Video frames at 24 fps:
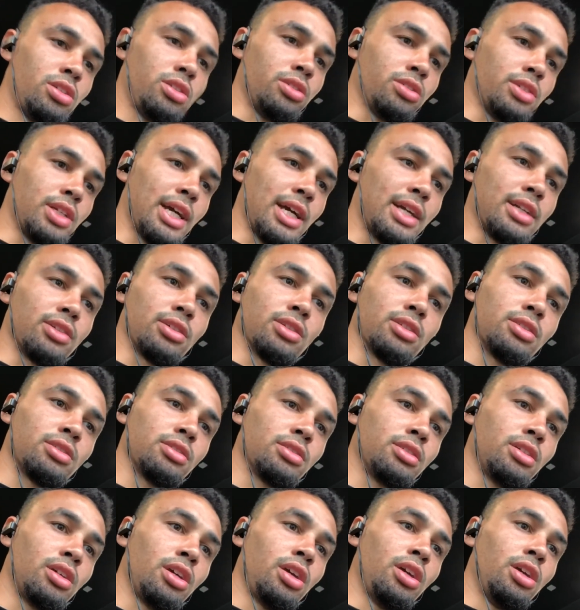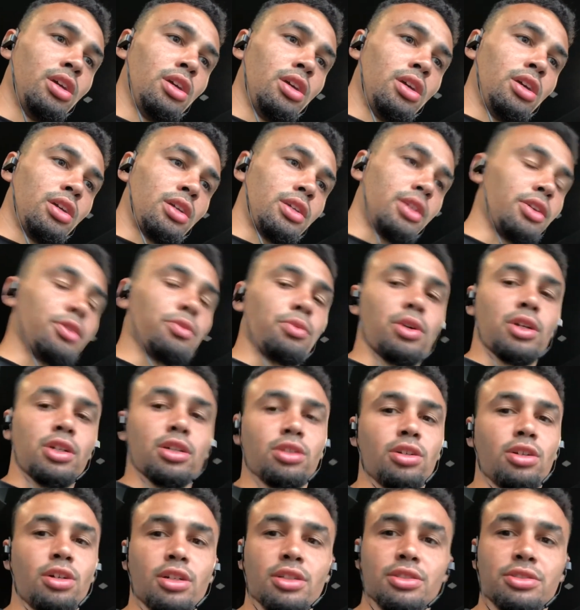You gotta keep working
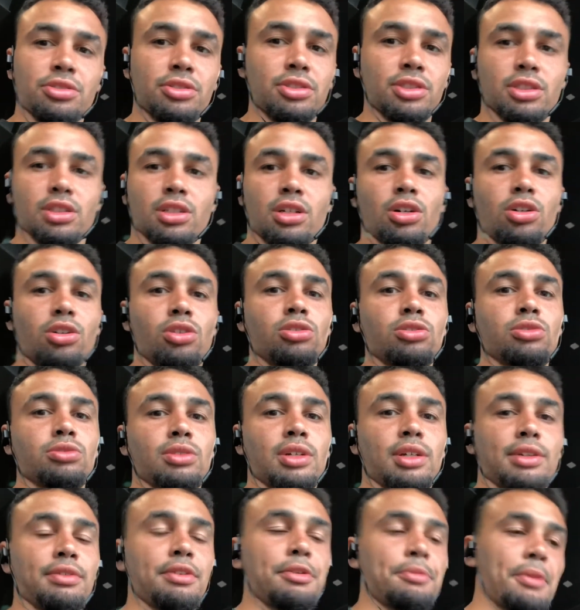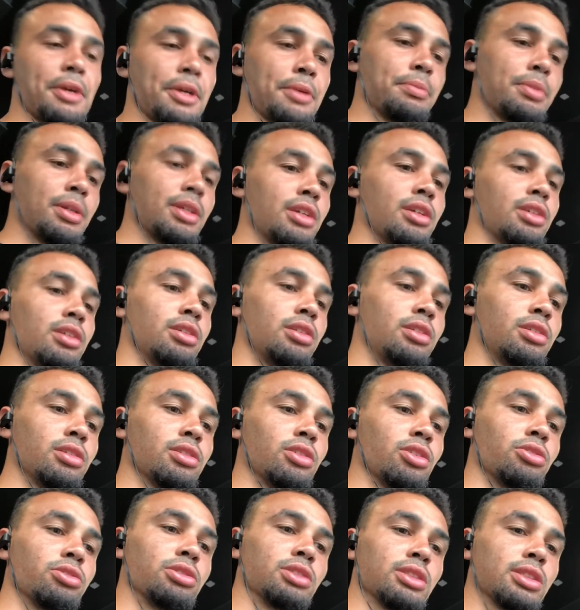hard towards your goals, whatever it may be.
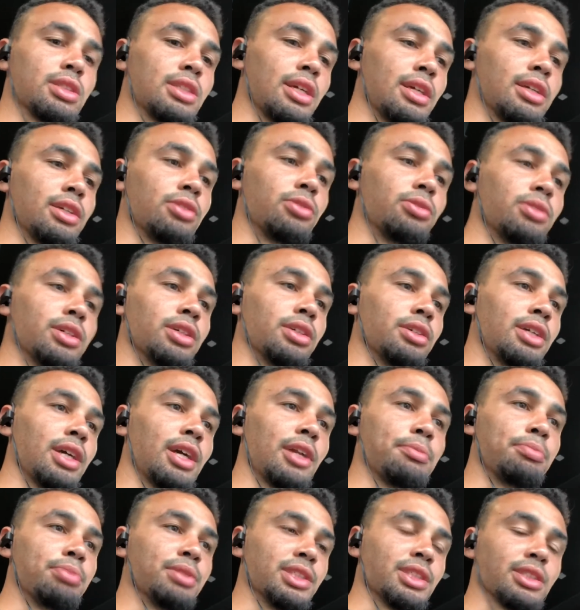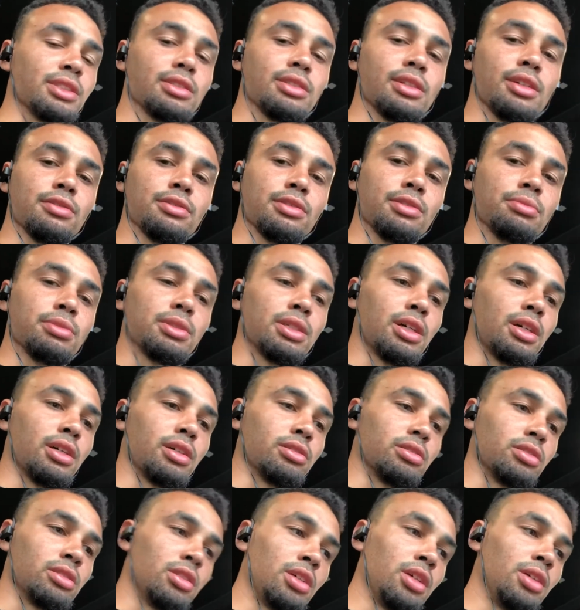You just can't quit. You gotta push yourself sometimes.
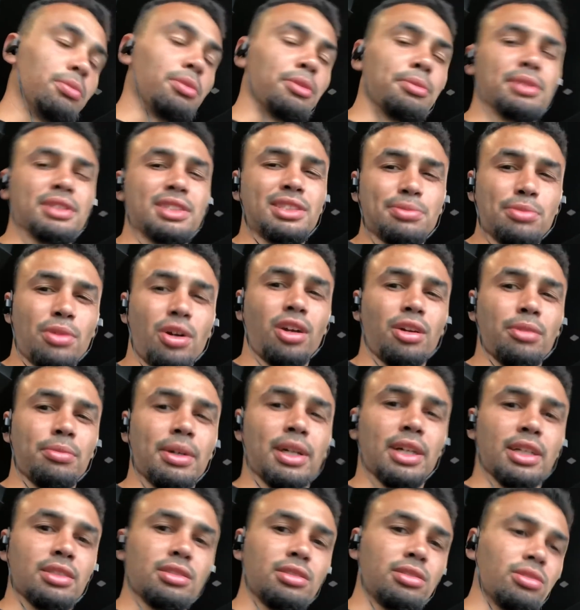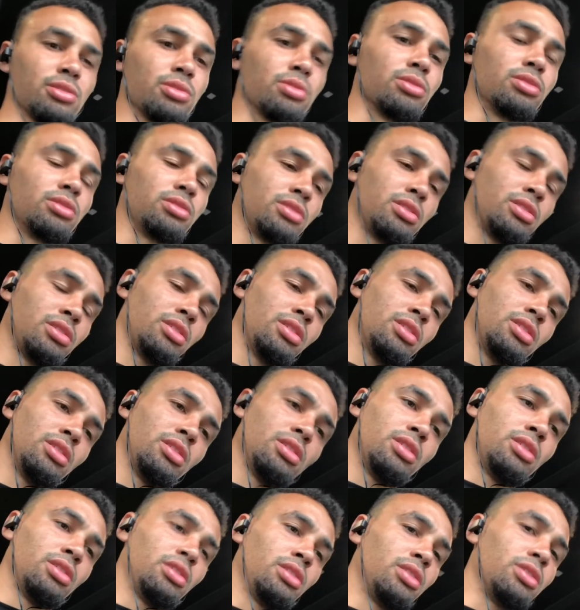But be smart about it too.
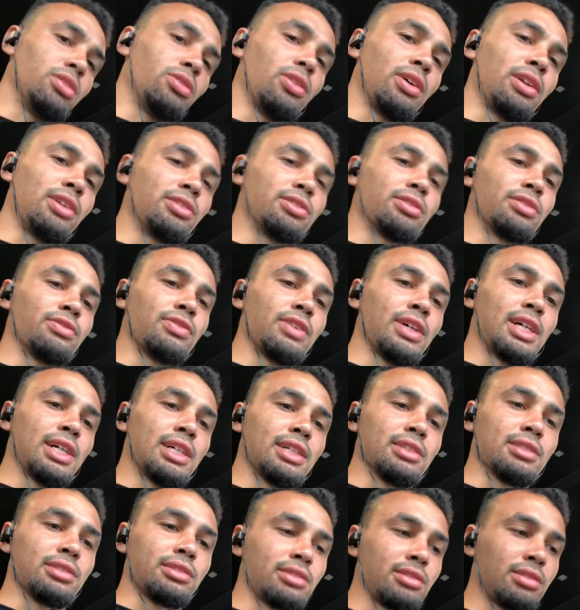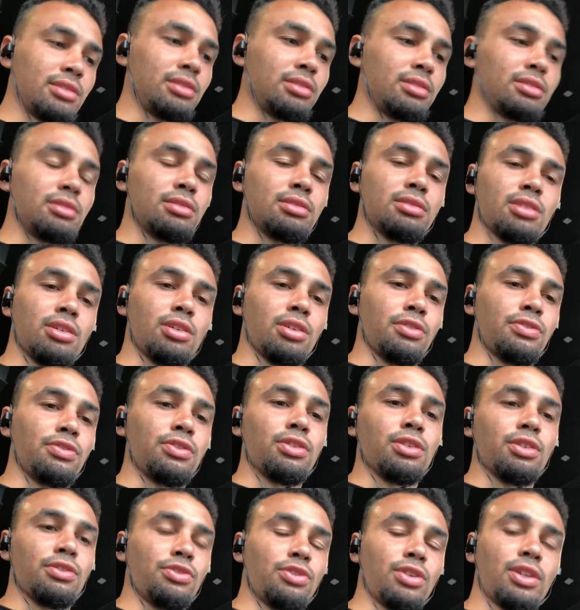So I don't advise, if
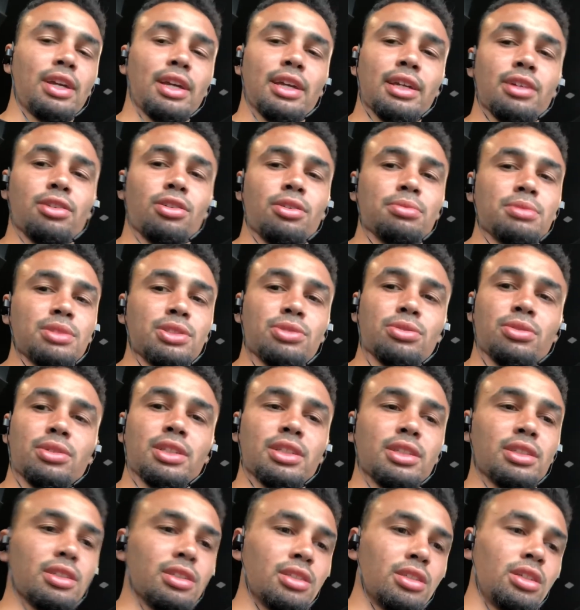you can't go for 20